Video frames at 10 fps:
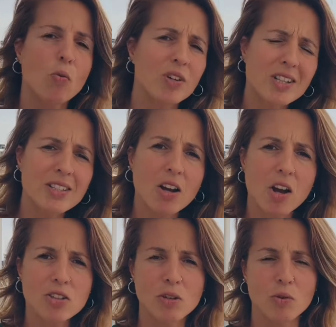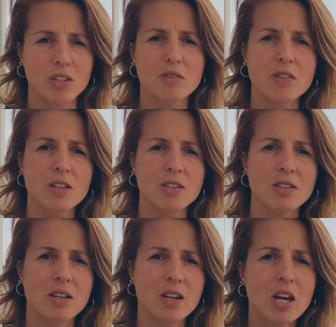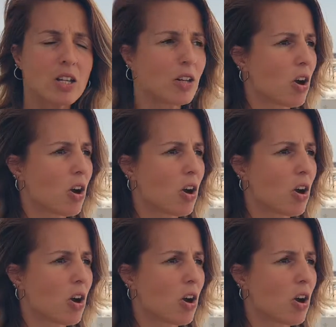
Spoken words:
What is the consequence of this? The